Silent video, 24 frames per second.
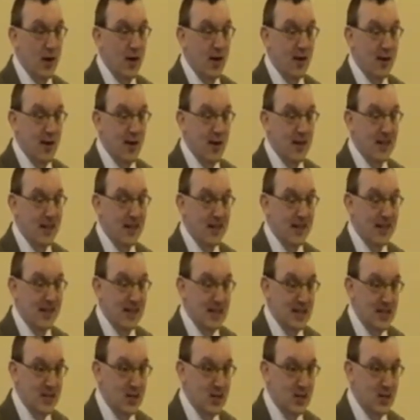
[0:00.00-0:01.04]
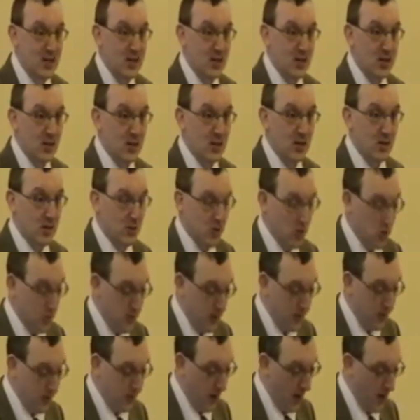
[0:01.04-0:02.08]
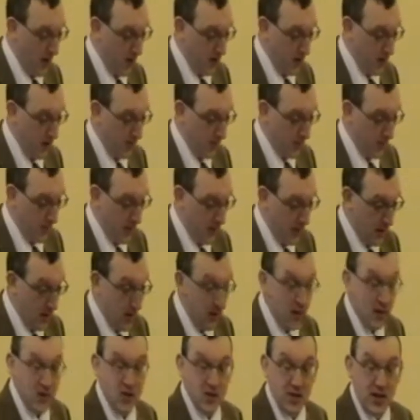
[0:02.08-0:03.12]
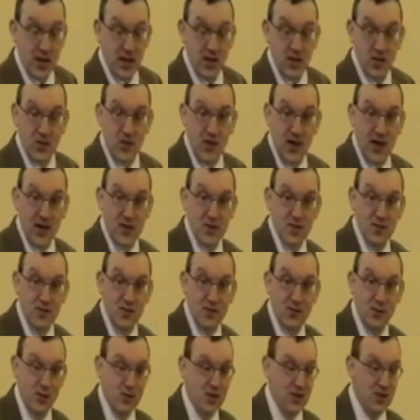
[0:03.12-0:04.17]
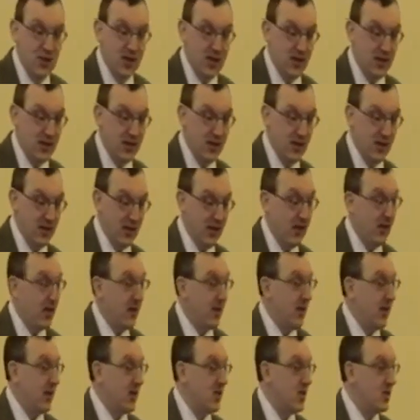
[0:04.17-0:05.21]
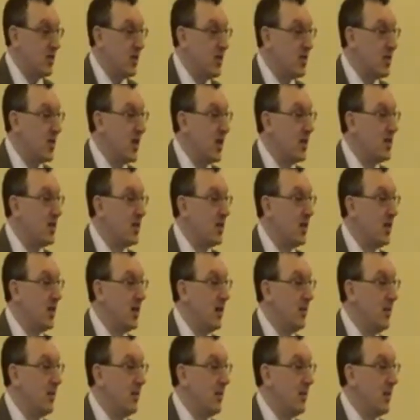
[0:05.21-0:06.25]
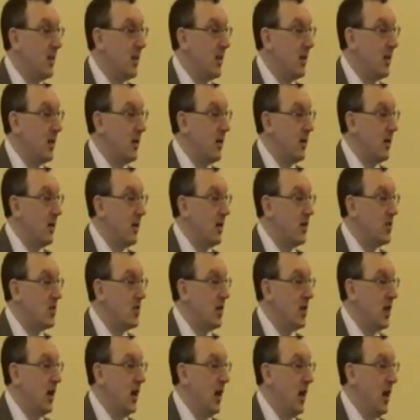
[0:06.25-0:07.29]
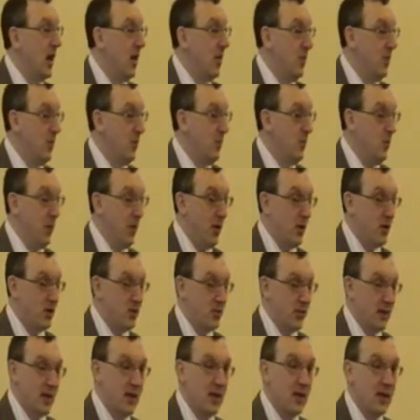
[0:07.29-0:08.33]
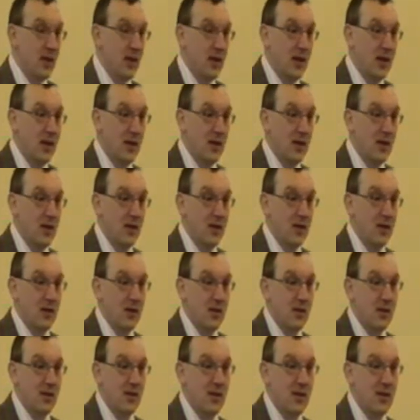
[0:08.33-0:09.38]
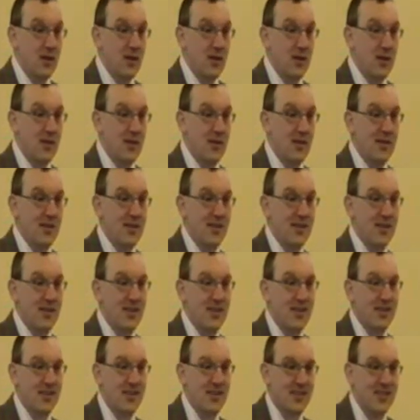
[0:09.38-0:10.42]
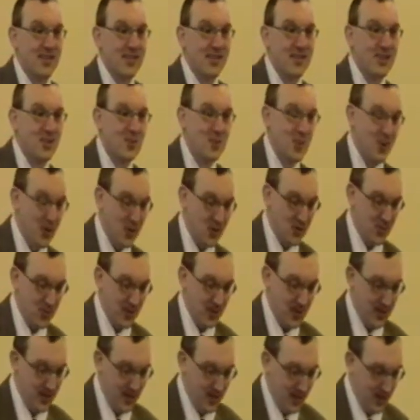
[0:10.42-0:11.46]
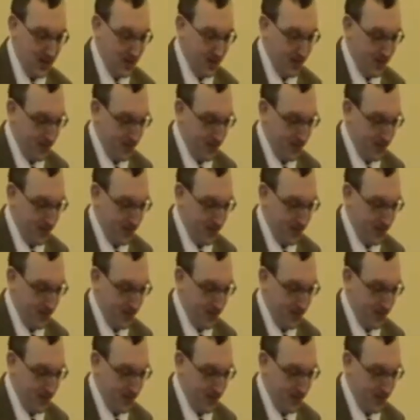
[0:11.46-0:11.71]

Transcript: where it is to be found. Satisfaction for sin, its necessity, its impossibility, eh? and then its possibility.